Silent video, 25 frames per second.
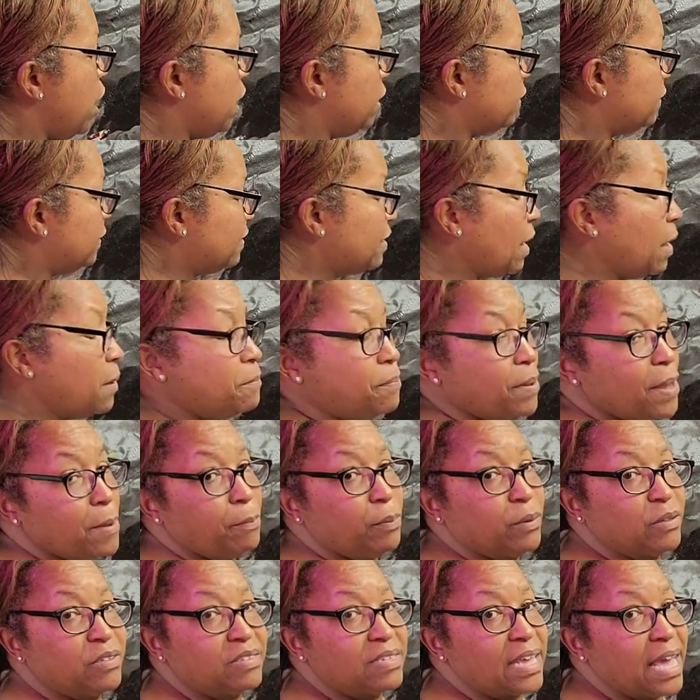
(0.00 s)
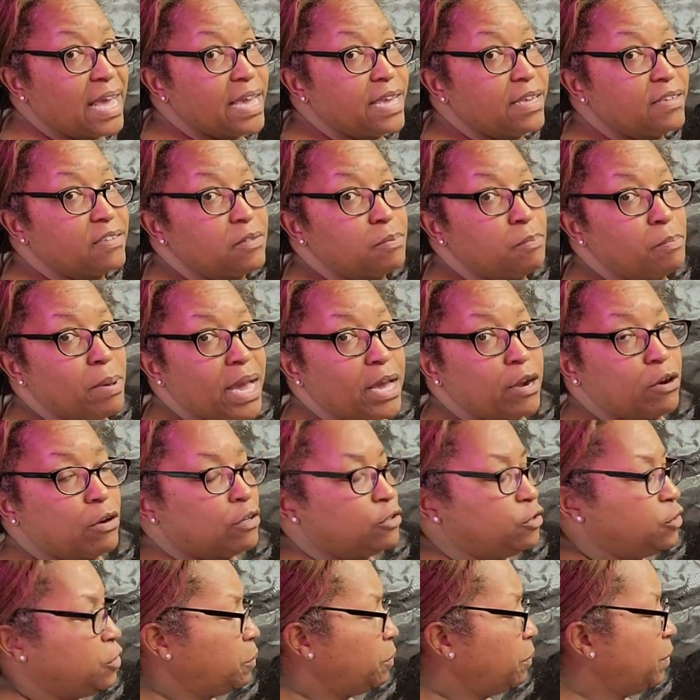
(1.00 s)
some people say it's better
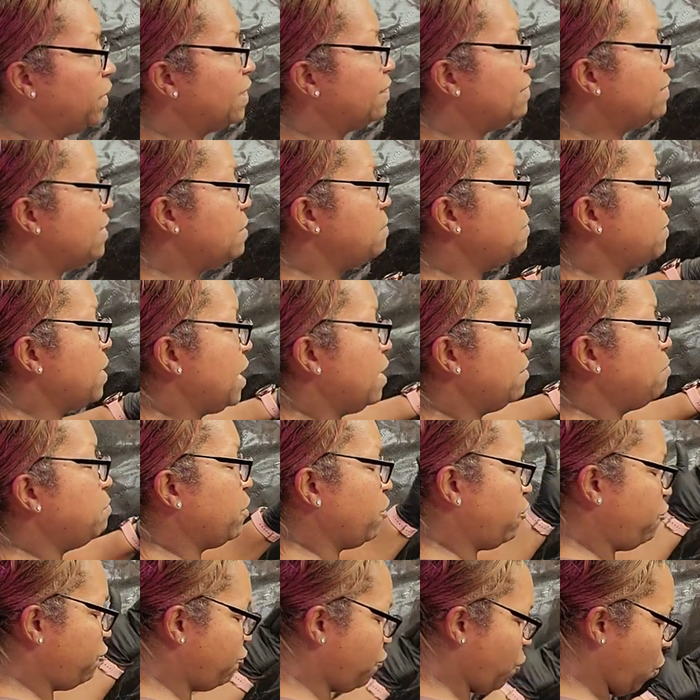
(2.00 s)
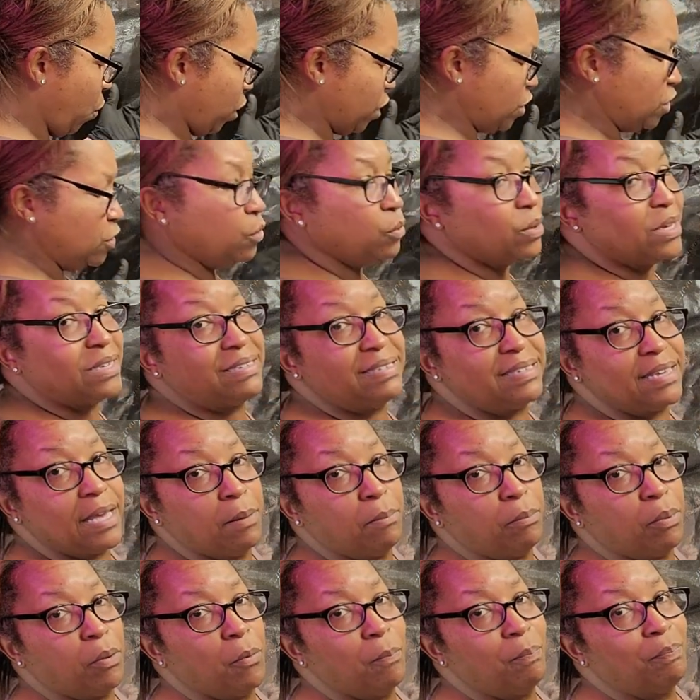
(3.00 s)
to put them in before you
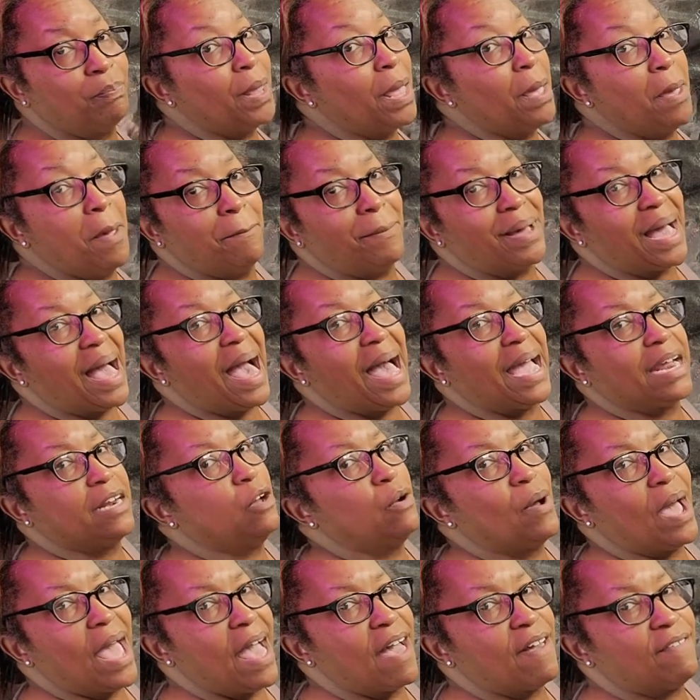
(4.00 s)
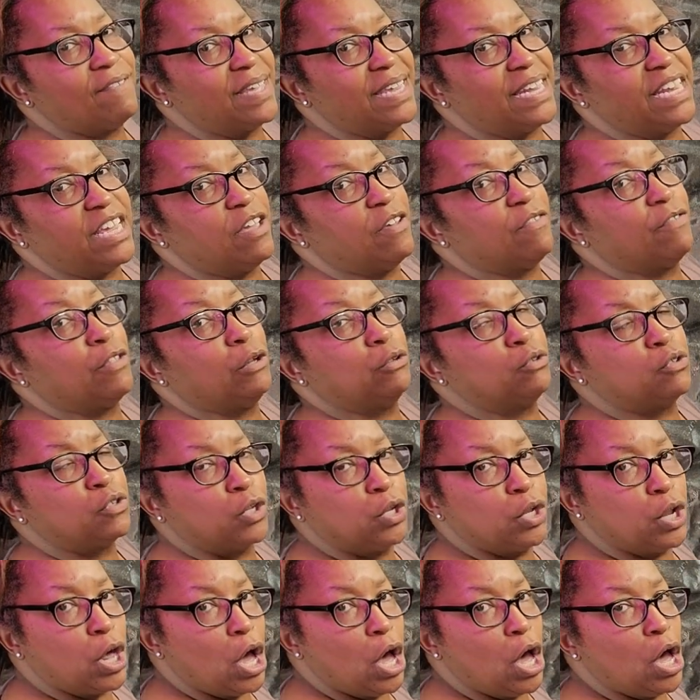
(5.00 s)
assemble. But I don't have any of those
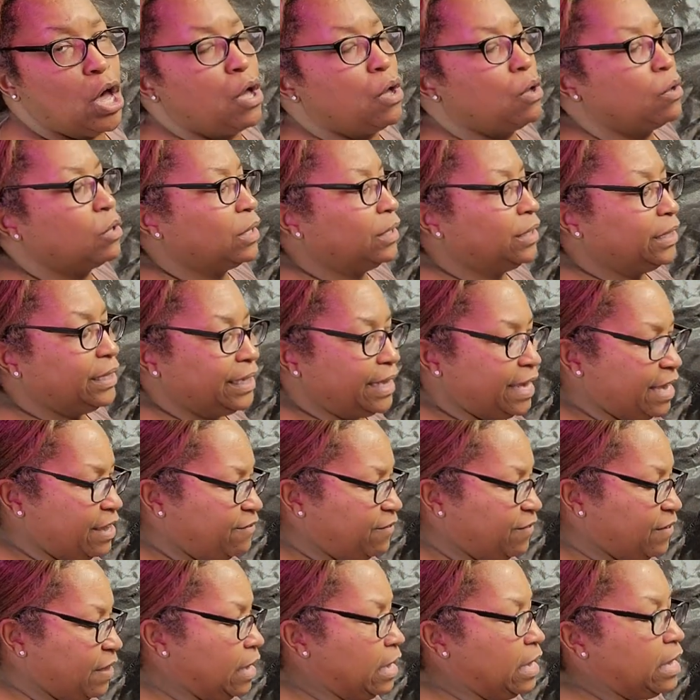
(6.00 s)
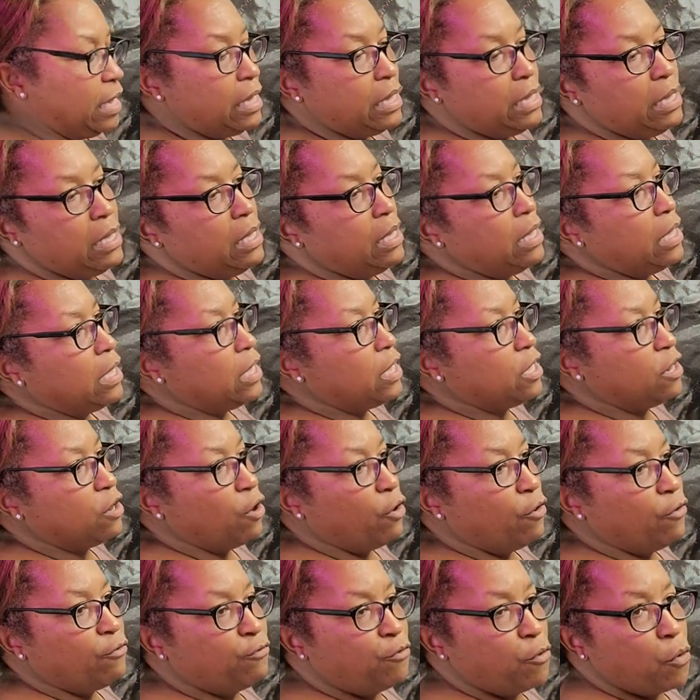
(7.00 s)
long, leafy, you
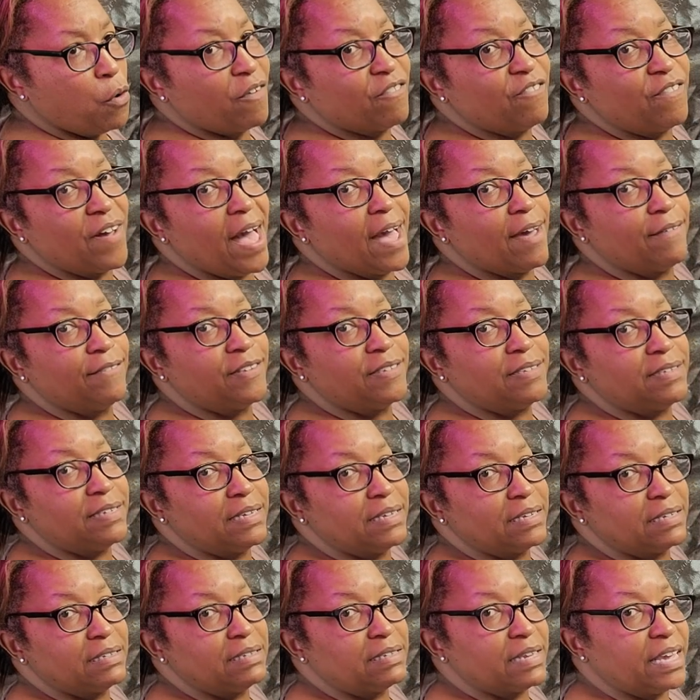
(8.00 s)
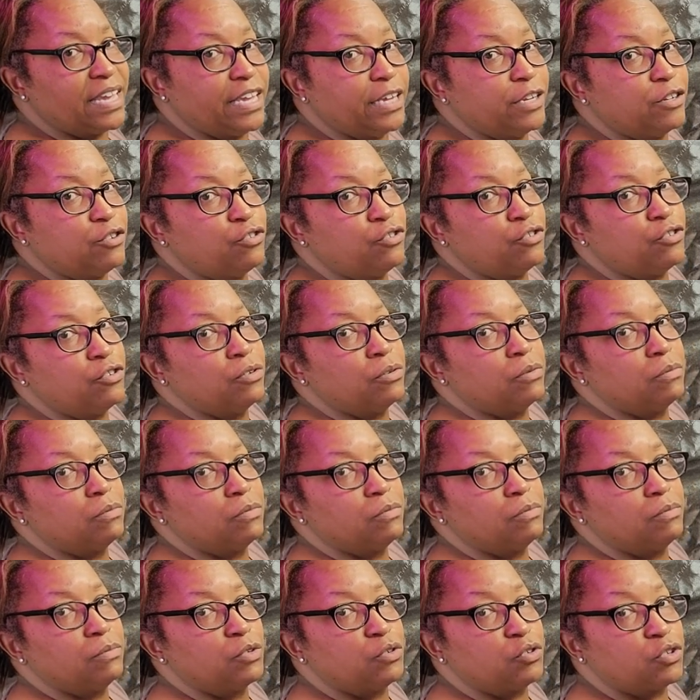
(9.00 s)
know, four, five, six inch
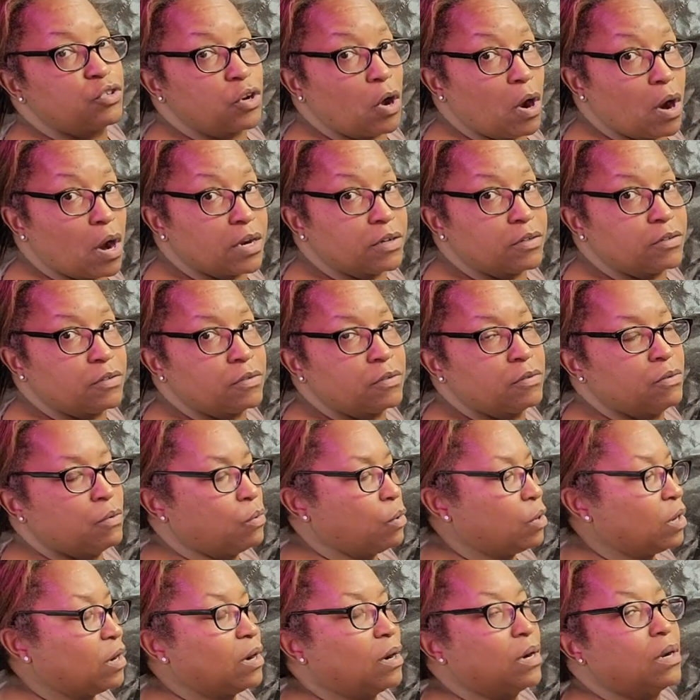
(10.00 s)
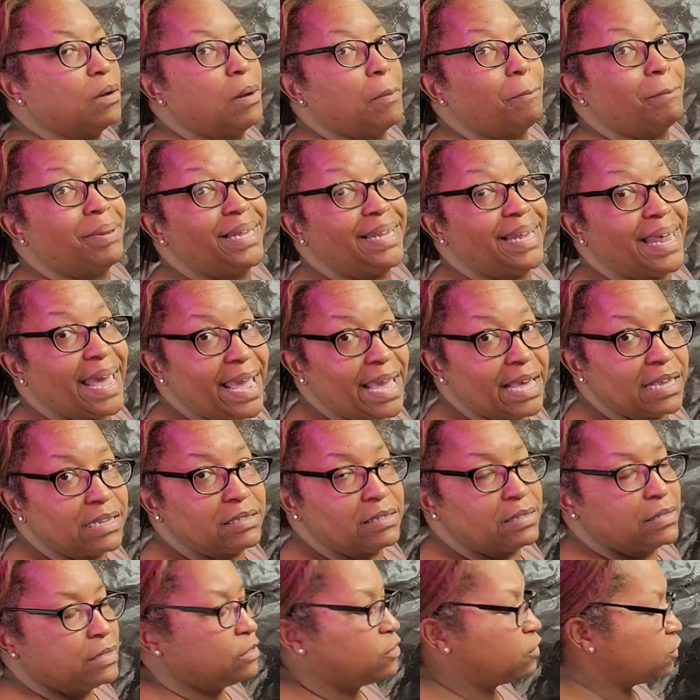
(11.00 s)
starts or
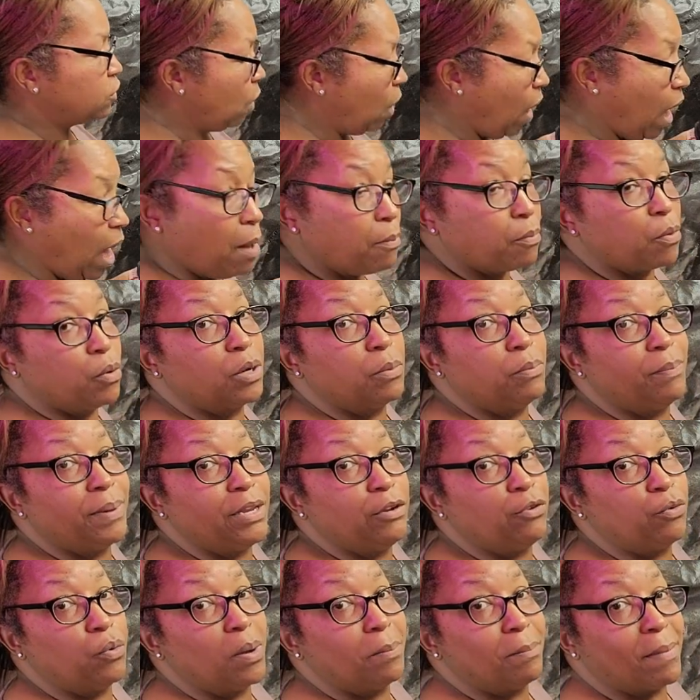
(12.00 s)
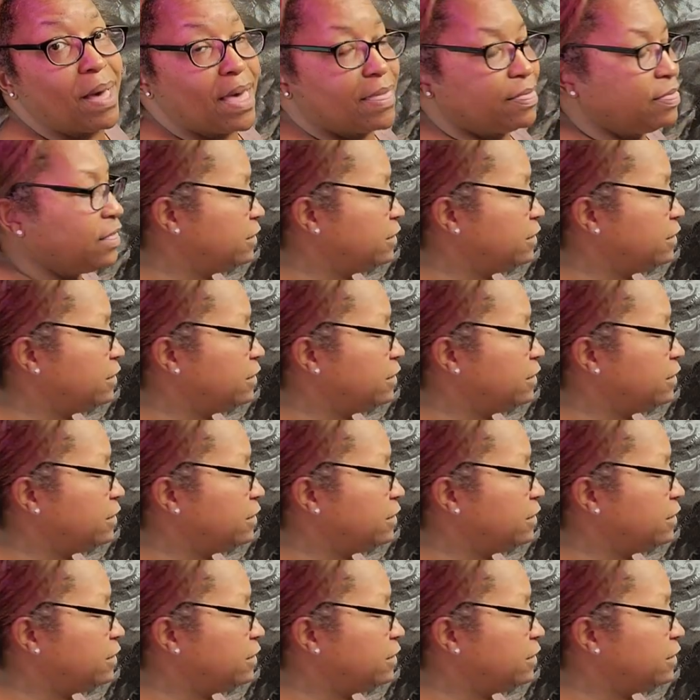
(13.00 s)
plants. So I'm going to be doing mine